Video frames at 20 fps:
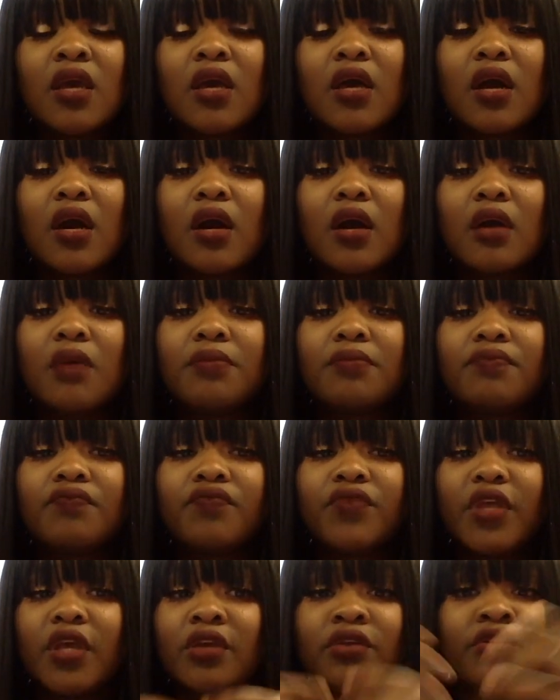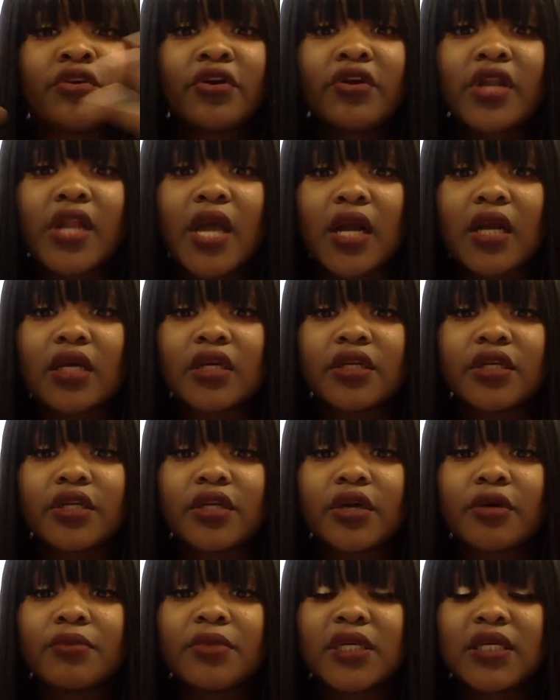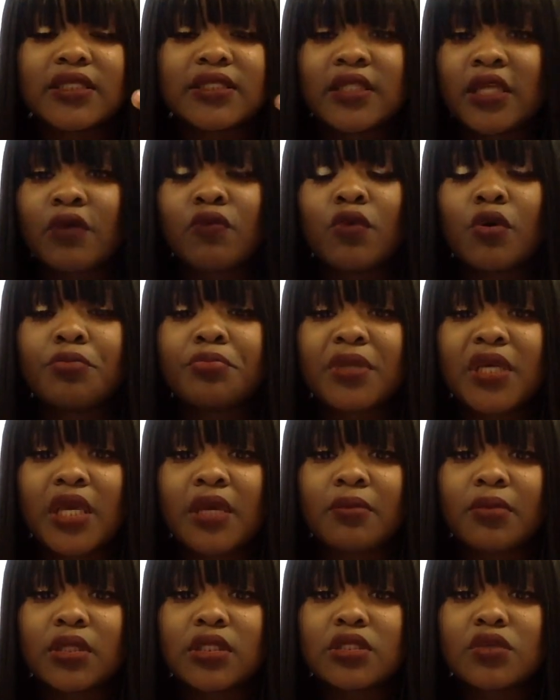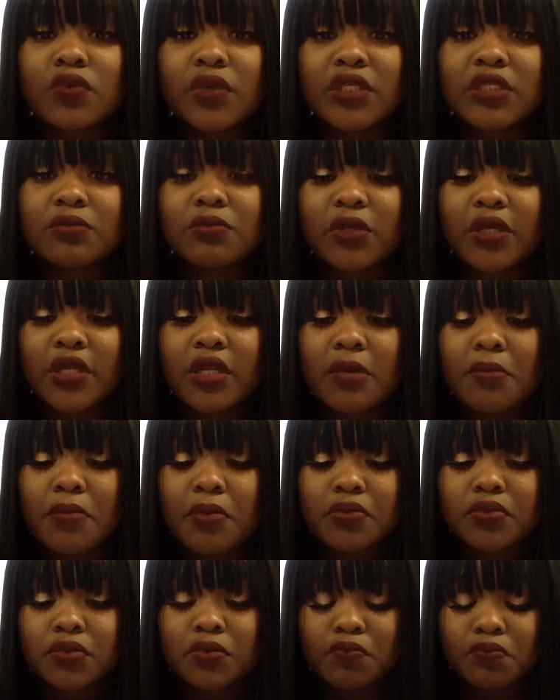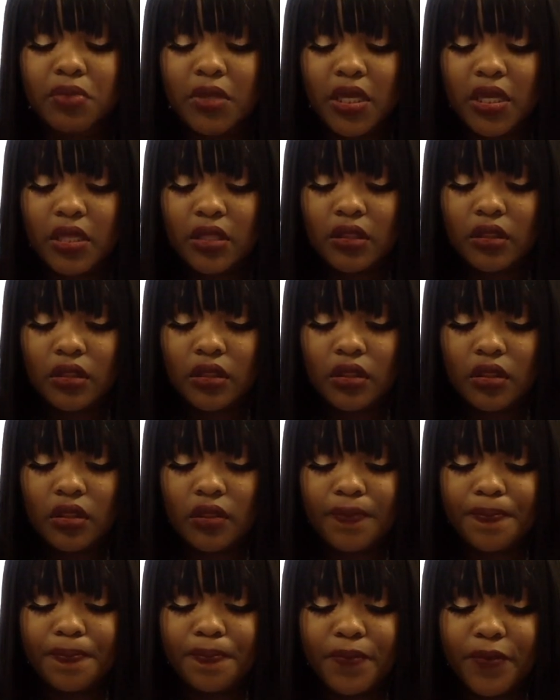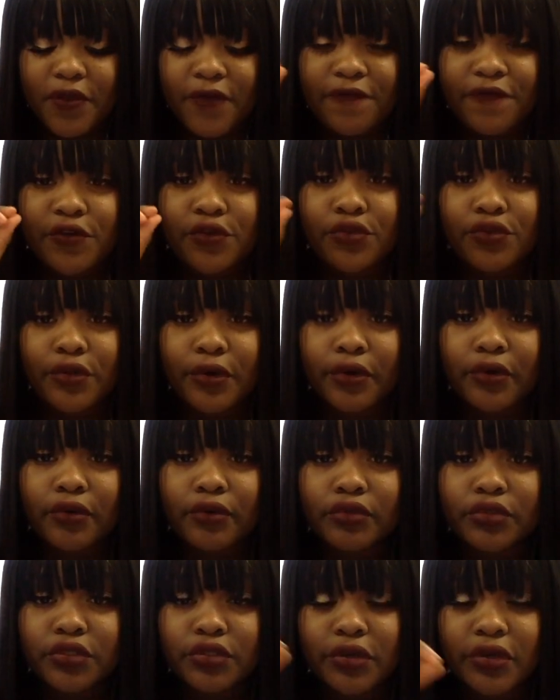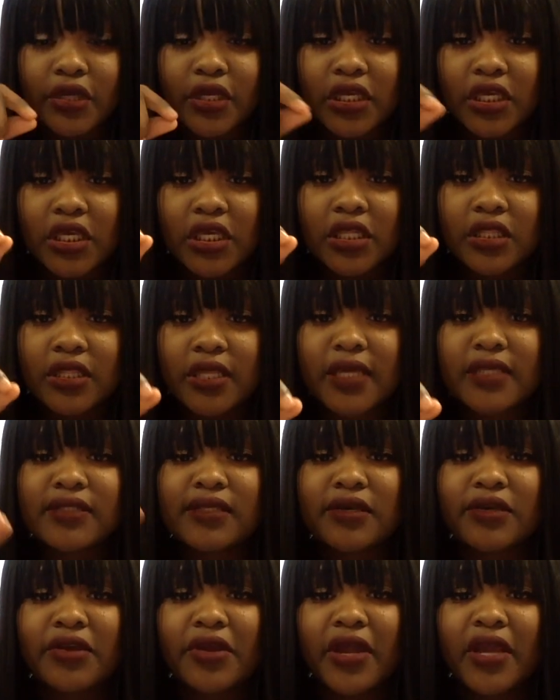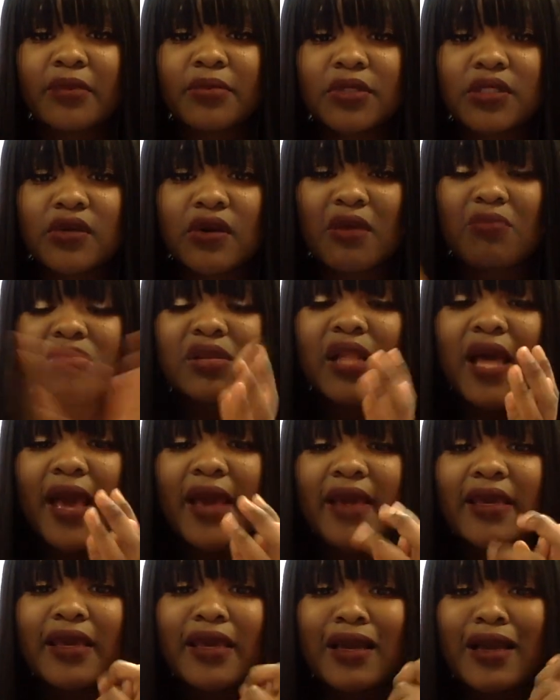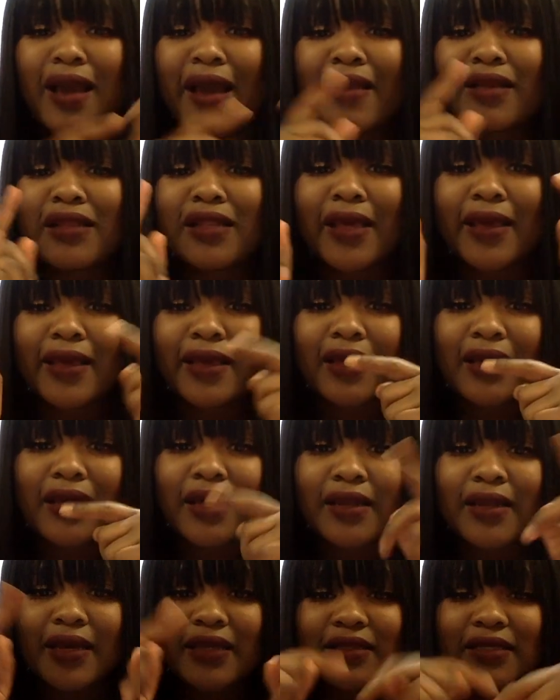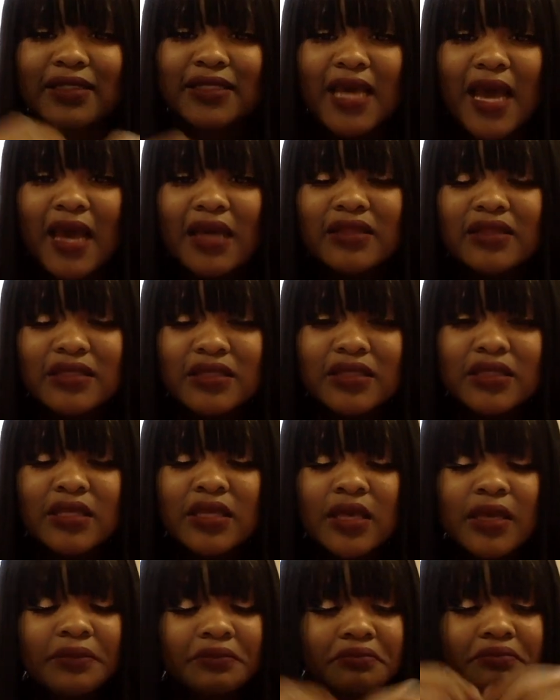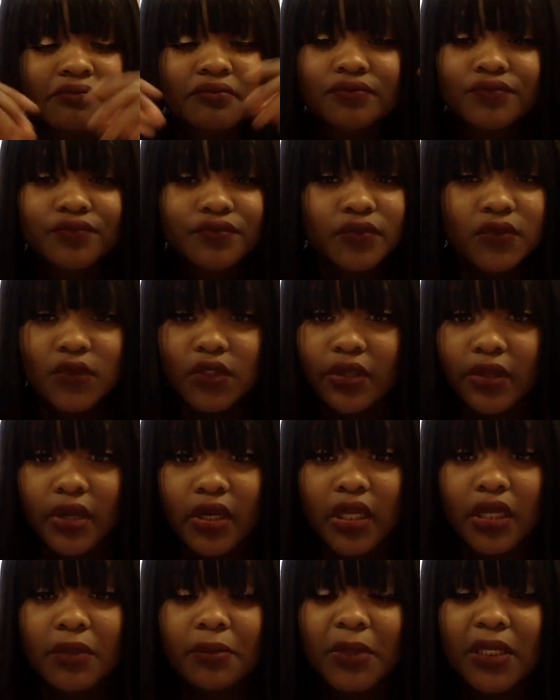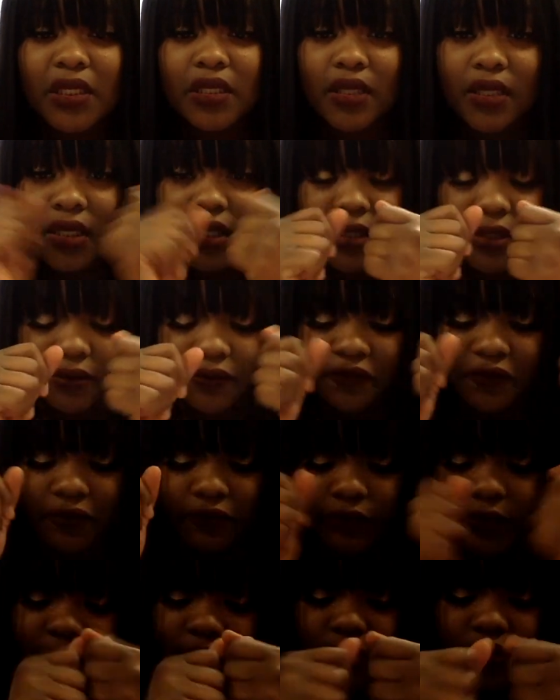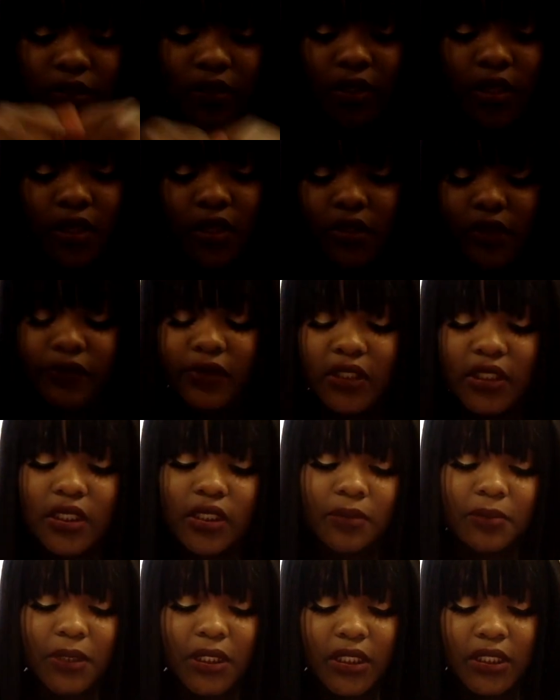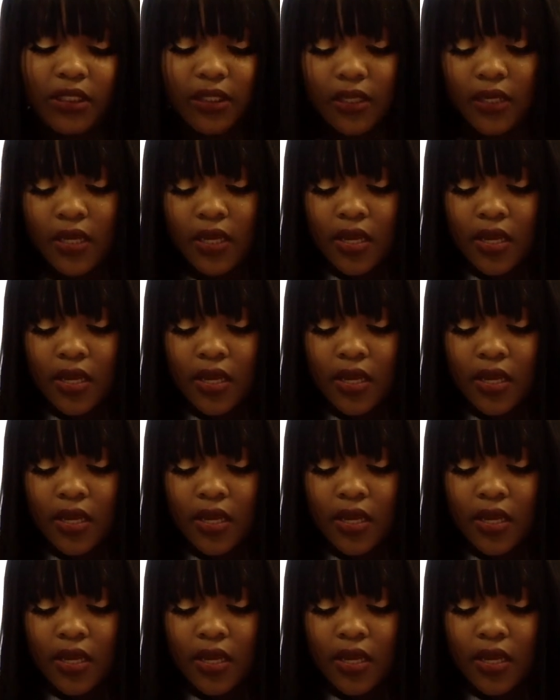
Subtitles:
And you're not going to know because they won't be able to explain it. But if you know certain key things and you're able to apply it and kind of like connect the dots, you're going to be good, for real. You're really going to be good.